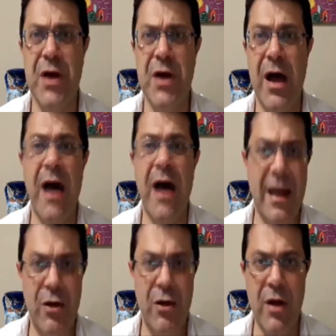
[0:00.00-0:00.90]

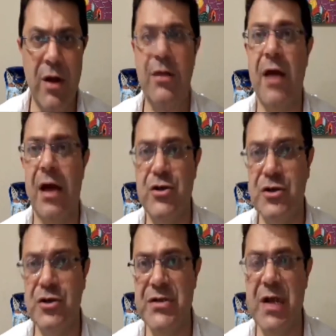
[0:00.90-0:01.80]
uncalculated actions,
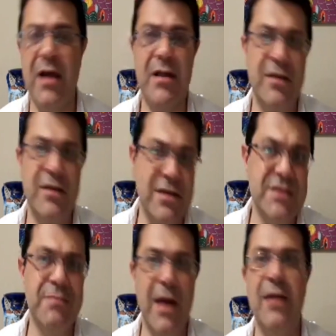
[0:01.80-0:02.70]
and this
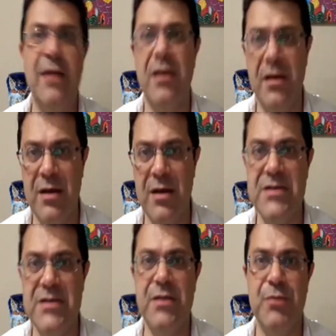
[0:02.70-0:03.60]
might increase
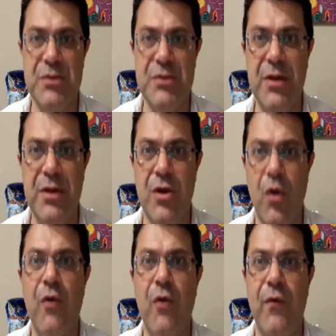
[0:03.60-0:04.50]
the possibility of
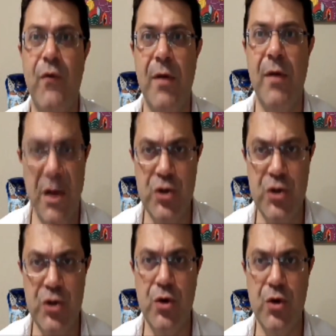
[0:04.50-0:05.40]
a
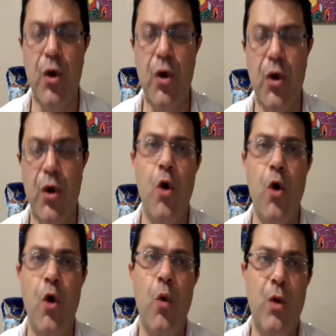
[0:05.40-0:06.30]
major
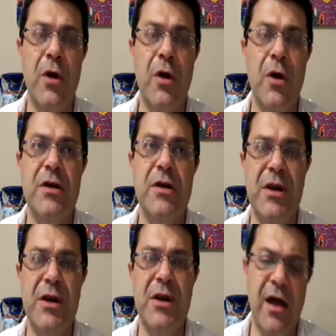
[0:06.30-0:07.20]
war,
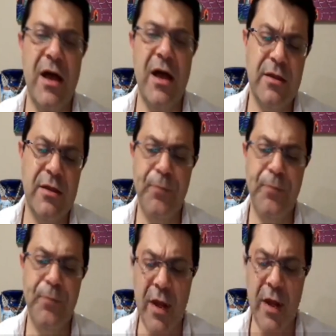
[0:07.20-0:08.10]
especially that
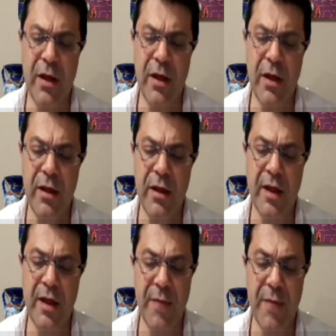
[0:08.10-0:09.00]

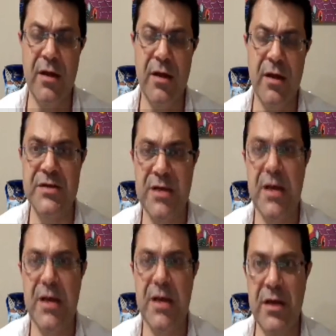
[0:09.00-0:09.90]
the Americans
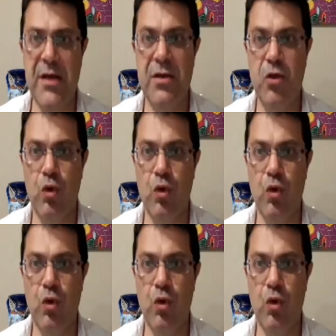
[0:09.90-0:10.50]
need to